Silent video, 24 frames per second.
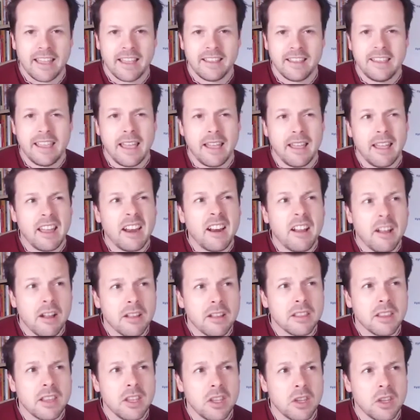yeah and i
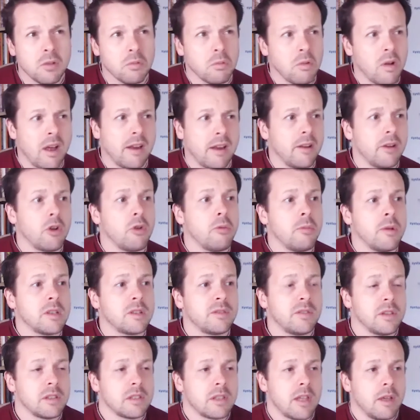think you're right it almost
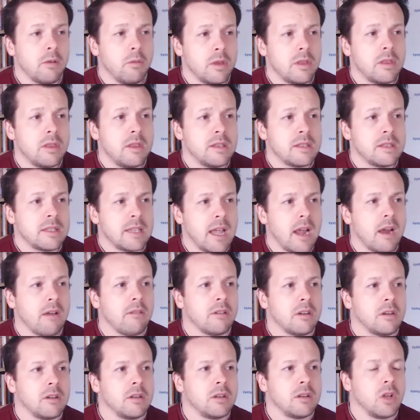feels like with this
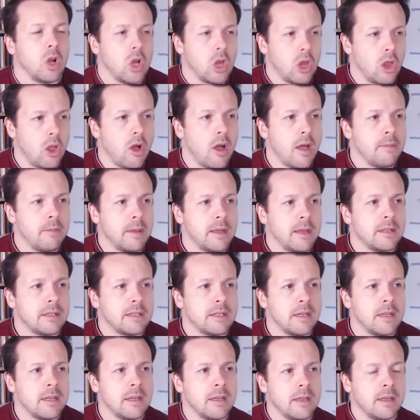current climate
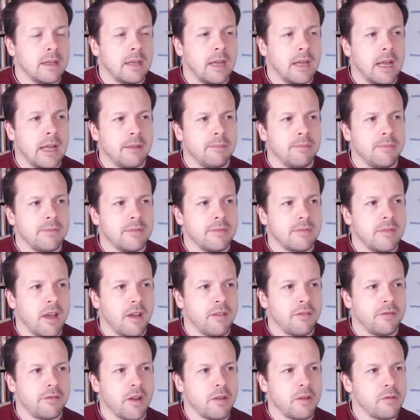um,
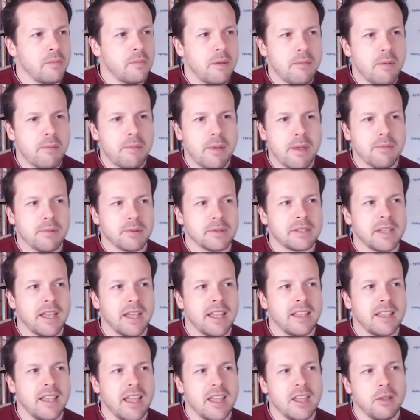i remember people
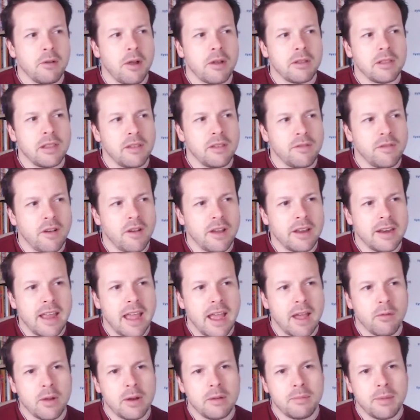saying yeah you only find
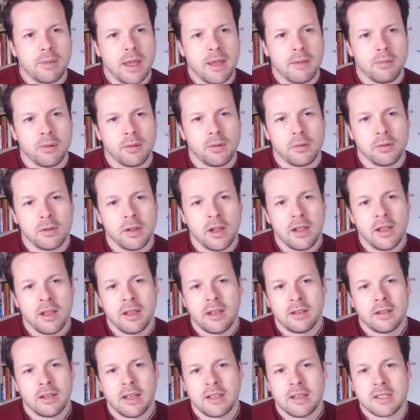out when people
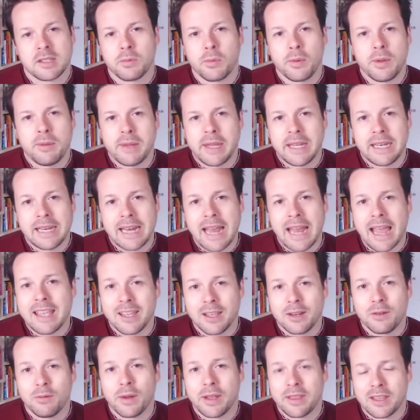are swimming
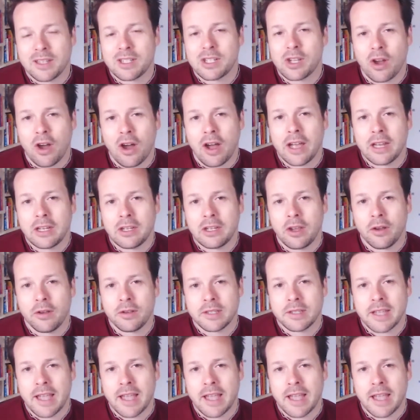naked when the tide goes yeah, out.